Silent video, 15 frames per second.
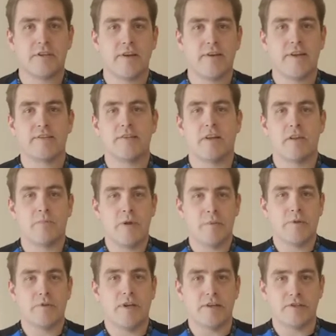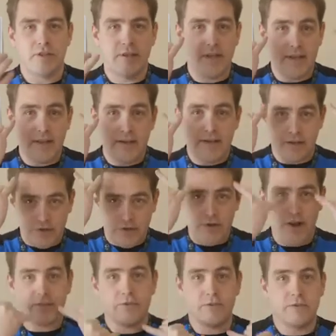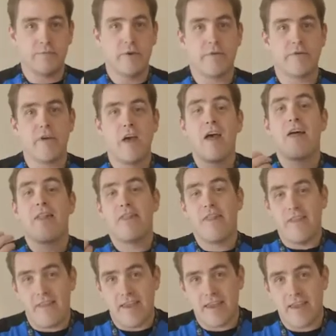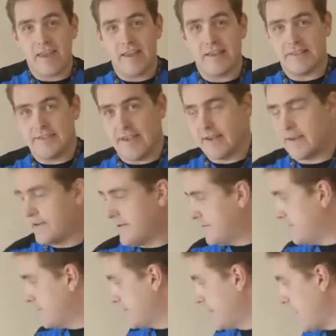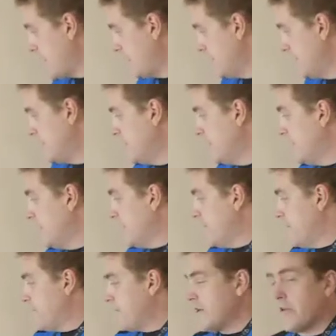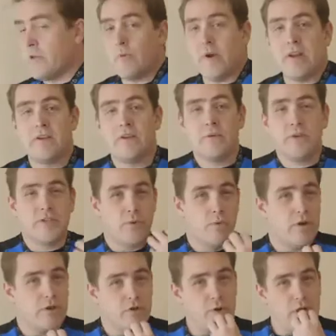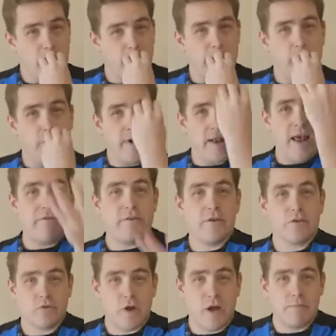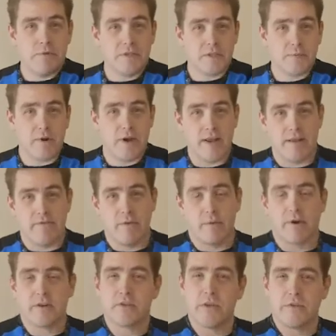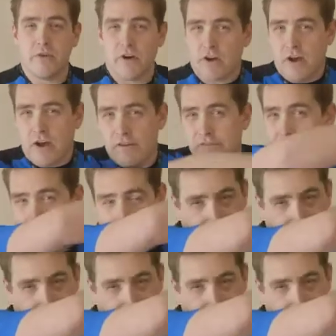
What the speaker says: areas, other people touch it, then they touch their eyes, nose, and mouth, then they can get sick, okay? The other way to do it is you want to try to avoid having your droplets spreading everywhere. So if you're coughing or